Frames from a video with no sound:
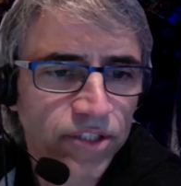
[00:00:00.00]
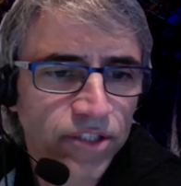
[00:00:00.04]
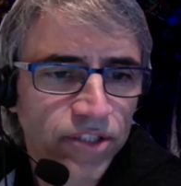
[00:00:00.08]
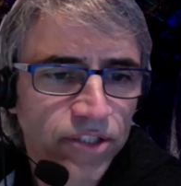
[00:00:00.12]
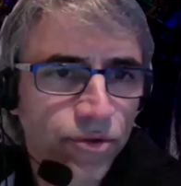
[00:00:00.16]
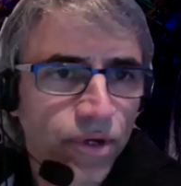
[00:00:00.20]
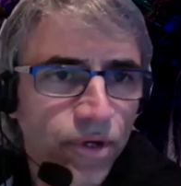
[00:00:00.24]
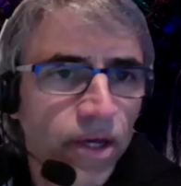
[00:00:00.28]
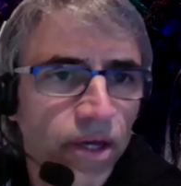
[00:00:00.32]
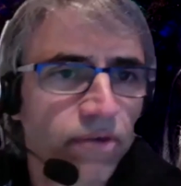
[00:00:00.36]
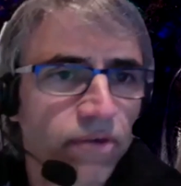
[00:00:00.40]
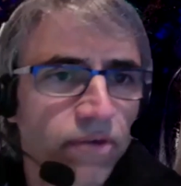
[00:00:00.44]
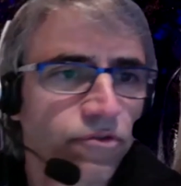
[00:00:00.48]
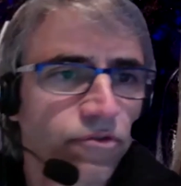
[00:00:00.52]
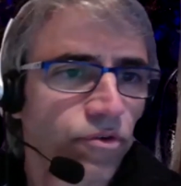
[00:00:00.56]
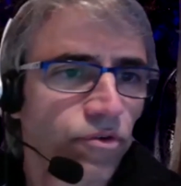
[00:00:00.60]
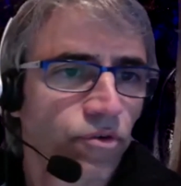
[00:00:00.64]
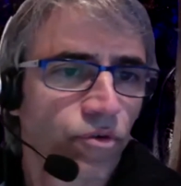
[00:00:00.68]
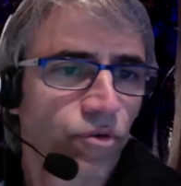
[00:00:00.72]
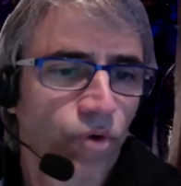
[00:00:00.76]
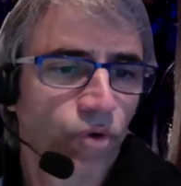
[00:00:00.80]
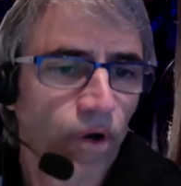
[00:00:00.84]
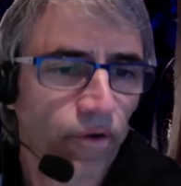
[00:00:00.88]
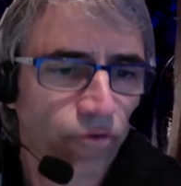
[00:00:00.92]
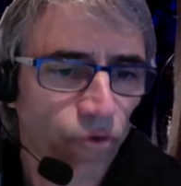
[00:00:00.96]
we have
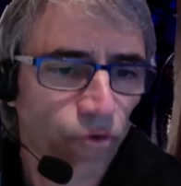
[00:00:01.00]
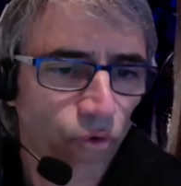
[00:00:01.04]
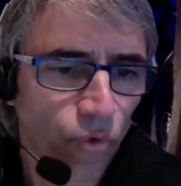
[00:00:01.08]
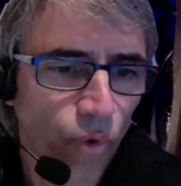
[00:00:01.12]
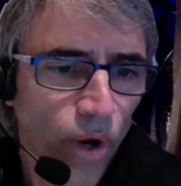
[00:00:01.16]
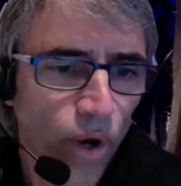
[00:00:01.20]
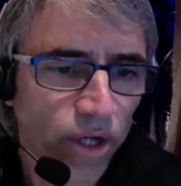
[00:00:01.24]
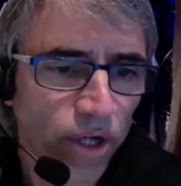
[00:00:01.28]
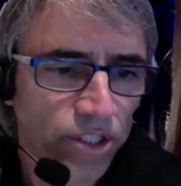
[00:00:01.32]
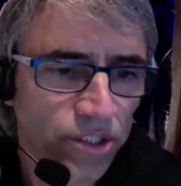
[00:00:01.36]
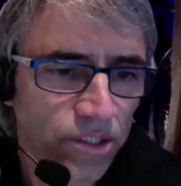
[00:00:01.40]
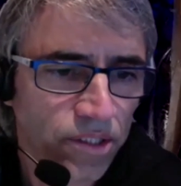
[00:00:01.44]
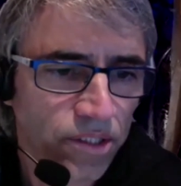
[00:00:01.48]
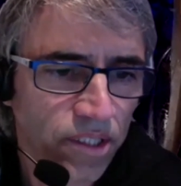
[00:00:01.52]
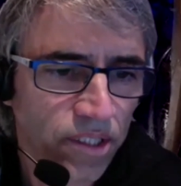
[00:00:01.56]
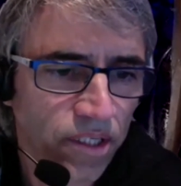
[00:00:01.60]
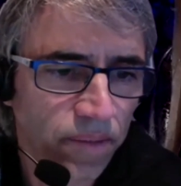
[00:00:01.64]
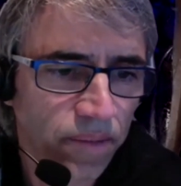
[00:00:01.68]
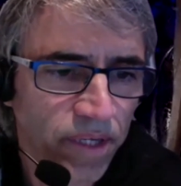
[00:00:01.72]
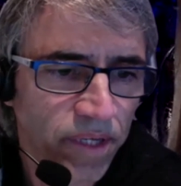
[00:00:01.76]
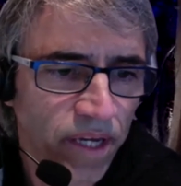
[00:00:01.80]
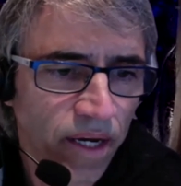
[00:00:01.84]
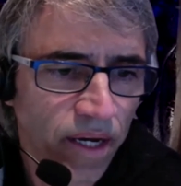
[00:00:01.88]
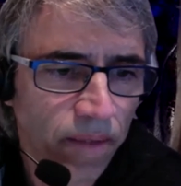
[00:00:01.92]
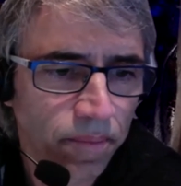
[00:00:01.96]
quite a few questions
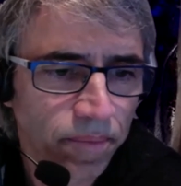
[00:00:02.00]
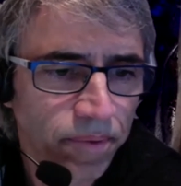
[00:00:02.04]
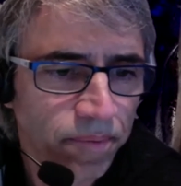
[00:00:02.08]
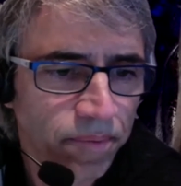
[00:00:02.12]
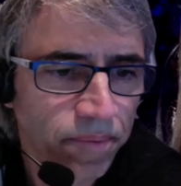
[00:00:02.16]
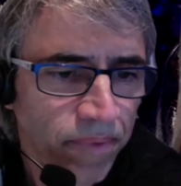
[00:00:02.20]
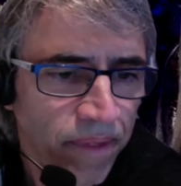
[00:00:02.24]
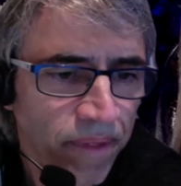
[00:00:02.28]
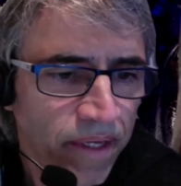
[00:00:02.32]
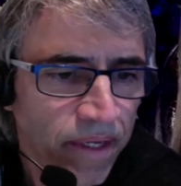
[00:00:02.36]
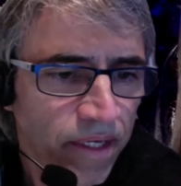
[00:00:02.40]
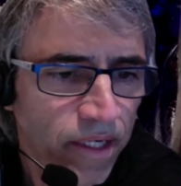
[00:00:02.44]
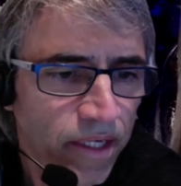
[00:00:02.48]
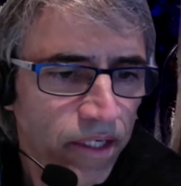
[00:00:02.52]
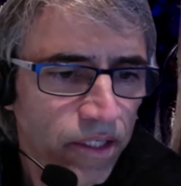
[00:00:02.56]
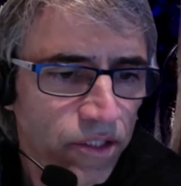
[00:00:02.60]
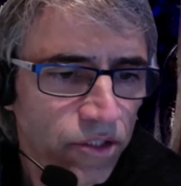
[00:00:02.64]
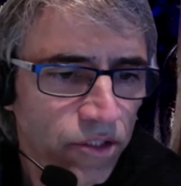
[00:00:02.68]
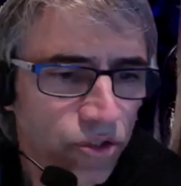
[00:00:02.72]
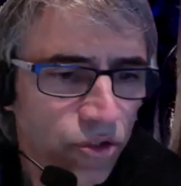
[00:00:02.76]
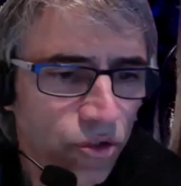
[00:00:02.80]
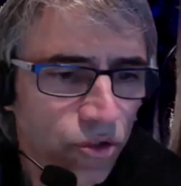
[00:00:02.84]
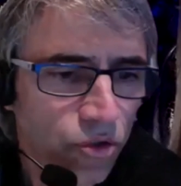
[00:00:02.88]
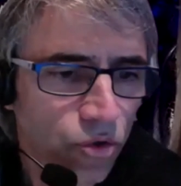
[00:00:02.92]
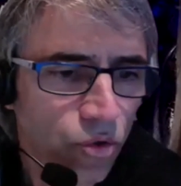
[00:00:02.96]
coming up.
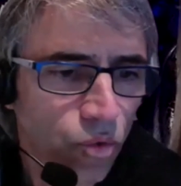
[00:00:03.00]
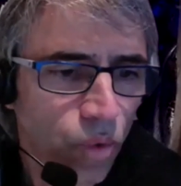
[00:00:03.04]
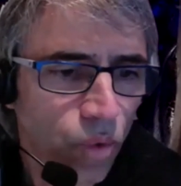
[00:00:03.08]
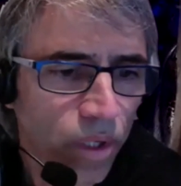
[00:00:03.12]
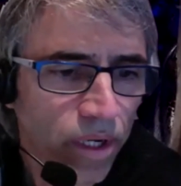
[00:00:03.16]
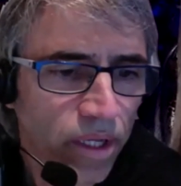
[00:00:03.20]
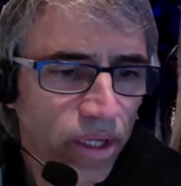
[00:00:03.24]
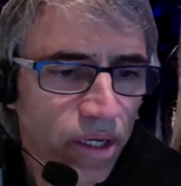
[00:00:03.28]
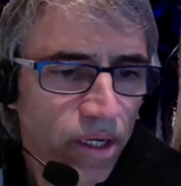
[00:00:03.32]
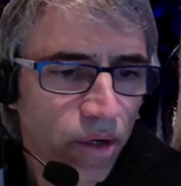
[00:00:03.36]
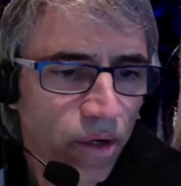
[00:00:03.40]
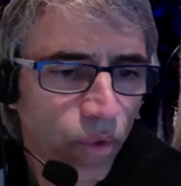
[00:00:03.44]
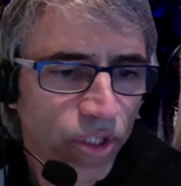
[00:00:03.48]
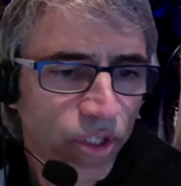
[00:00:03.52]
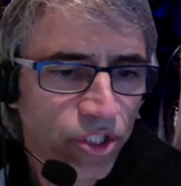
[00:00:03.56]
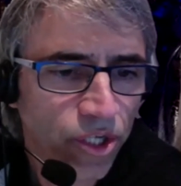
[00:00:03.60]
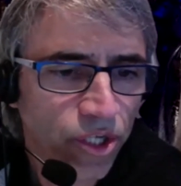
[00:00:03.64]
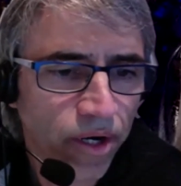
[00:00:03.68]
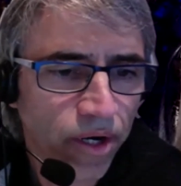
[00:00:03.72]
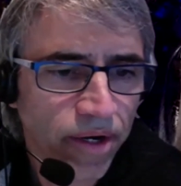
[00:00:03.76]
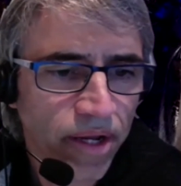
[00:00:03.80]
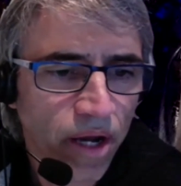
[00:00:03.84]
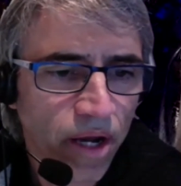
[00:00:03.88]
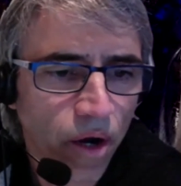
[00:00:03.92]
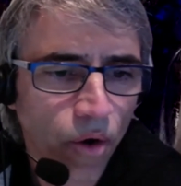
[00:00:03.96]
So one here, which
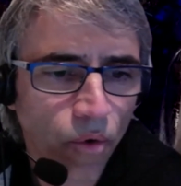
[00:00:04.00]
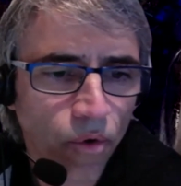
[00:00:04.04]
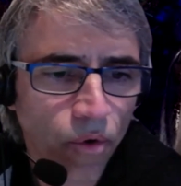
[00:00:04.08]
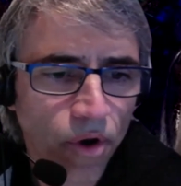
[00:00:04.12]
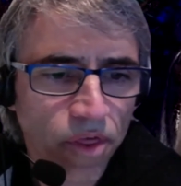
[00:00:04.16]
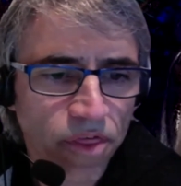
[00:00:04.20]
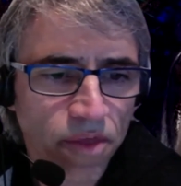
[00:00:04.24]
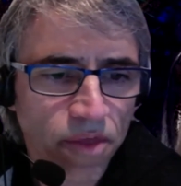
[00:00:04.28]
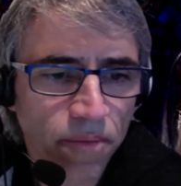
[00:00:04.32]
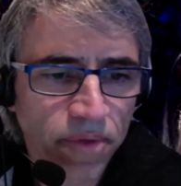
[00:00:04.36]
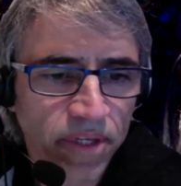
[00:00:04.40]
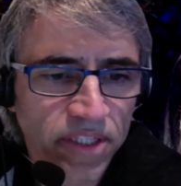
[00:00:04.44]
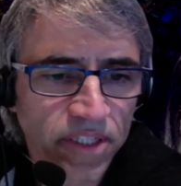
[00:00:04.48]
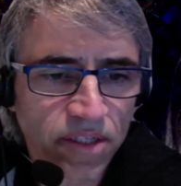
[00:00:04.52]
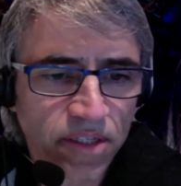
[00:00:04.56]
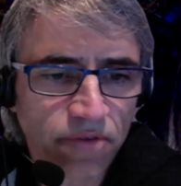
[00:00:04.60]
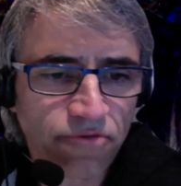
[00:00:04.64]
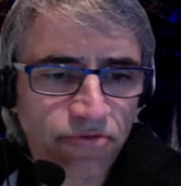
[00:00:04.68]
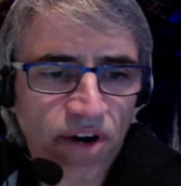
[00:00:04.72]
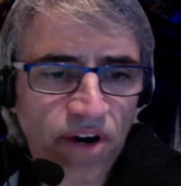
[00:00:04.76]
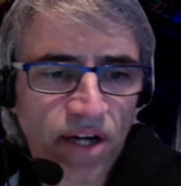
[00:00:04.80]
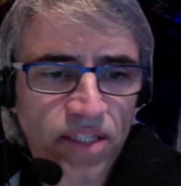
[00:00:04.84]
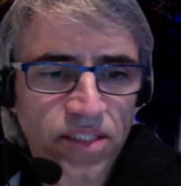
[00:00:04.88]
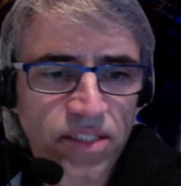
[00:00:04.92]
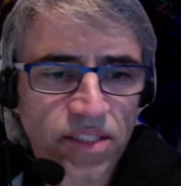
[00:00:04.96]
learning algorithm is the
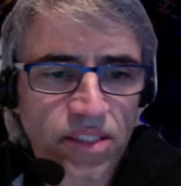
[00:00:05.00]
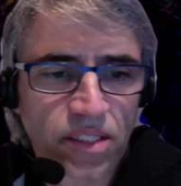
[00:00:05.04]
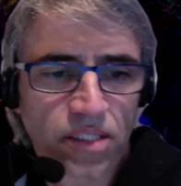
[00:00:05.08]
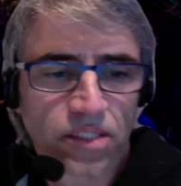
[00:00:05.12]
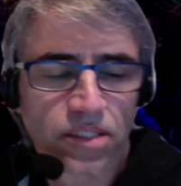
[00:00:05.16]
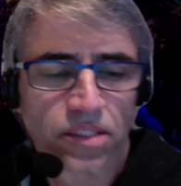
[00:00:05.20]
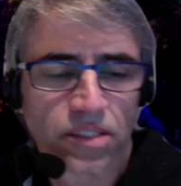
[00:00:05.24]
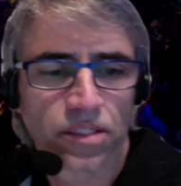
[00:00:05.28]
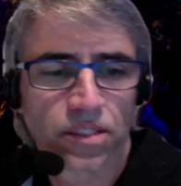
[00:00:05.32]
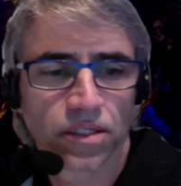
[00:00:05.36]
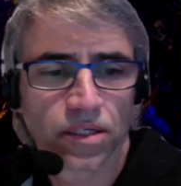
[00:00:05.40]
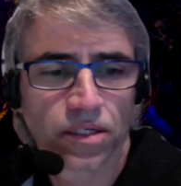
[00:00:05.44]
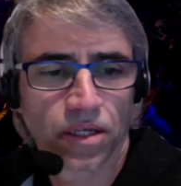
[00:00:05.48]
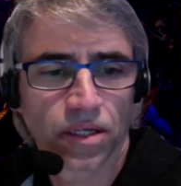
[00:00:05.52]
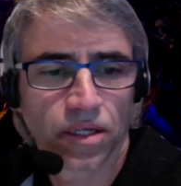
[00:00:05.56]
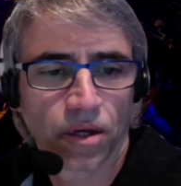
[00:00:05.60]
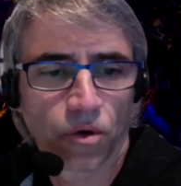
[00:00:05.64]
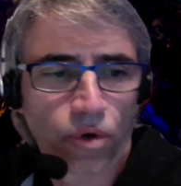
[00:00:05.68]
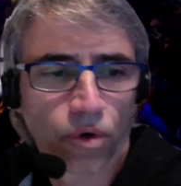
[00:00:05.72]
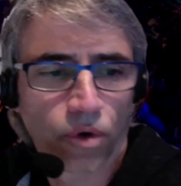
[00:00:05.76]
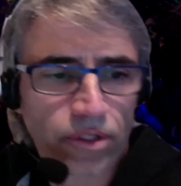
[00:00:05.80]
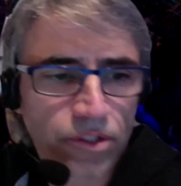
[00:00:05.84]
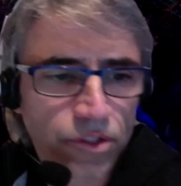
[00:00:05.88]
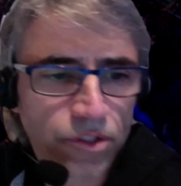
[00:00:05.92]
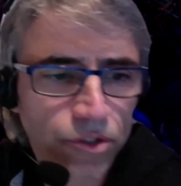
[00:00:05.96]
fastest in
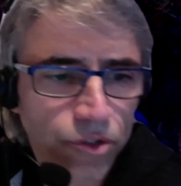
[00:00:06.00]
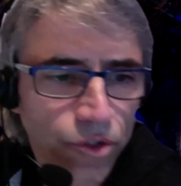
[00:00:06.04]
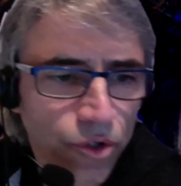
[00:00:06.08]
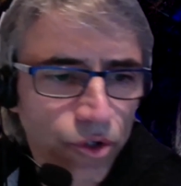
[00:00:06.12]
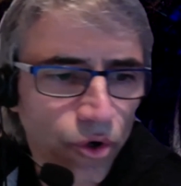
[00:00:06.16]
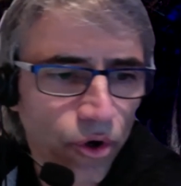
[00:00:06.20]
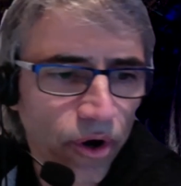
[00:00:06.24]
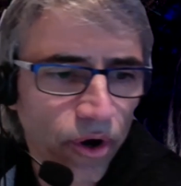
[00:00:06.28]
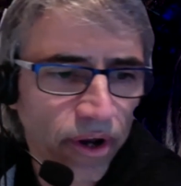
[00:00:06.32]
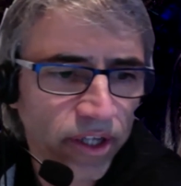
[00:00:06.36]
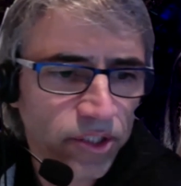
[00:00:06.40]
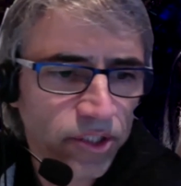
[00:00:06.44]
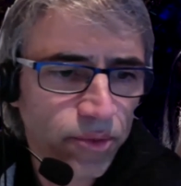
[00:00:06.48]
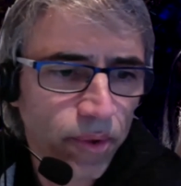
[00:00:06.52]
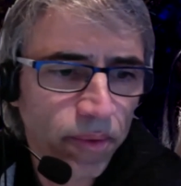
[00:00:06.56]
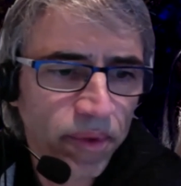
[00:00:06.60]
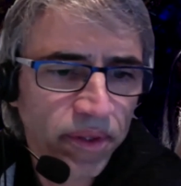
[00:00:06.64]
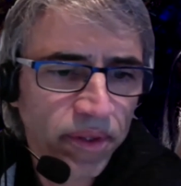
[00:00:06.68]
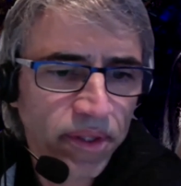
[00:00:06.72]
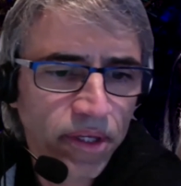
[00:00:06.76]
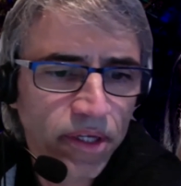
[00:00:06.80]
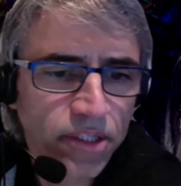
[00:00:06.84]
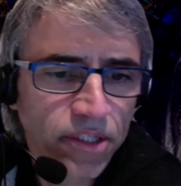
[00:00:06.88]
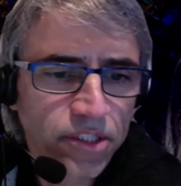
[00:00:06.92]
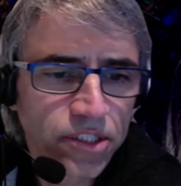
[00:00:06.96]
accordance to your
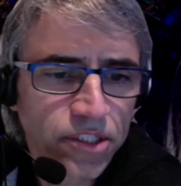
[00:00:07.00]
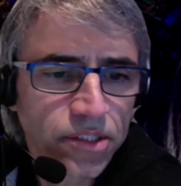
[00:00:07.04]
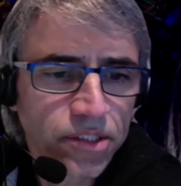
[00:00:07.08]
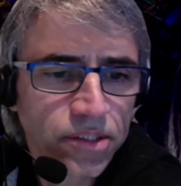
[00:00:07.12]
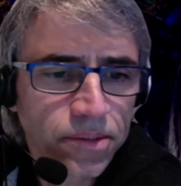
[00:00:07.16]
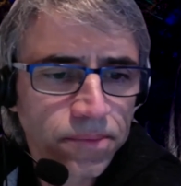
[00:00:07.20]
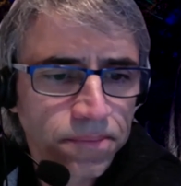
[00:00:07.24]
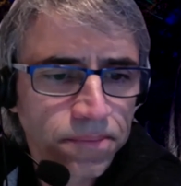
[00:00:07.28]
experimentation?